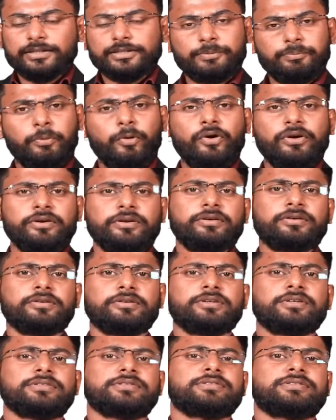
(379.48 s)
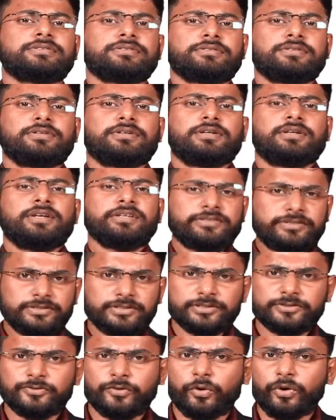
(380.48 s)
The point here is, let's
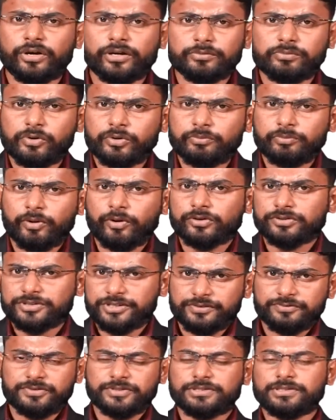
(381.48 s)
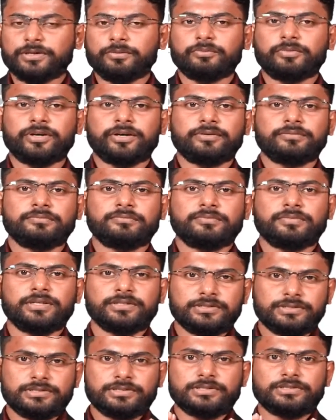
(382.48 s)
just forget about blockchain for some time.
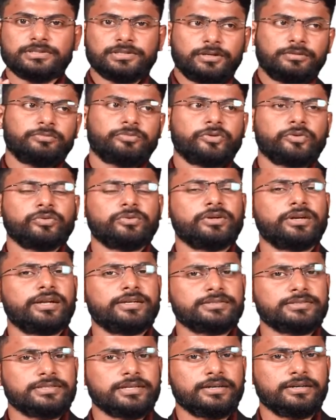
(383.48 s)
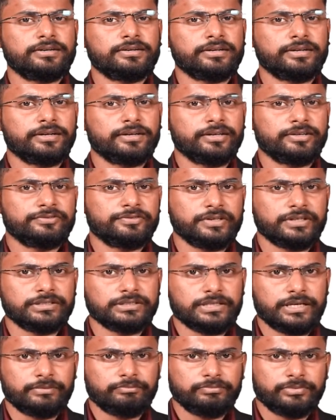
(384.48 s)
Let's take a real life
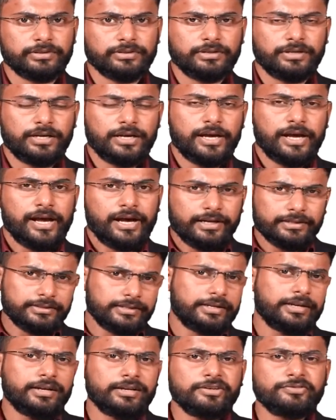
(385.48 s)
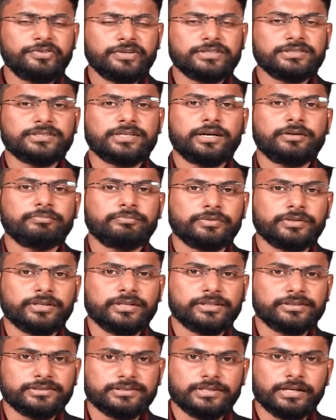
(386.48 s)
example. In the real life example,
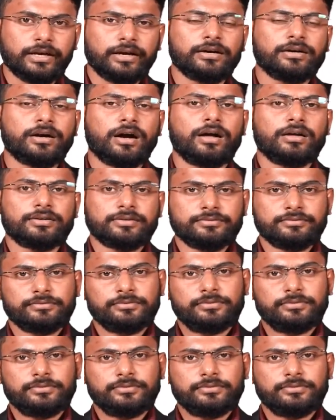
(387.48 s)
let's take a car.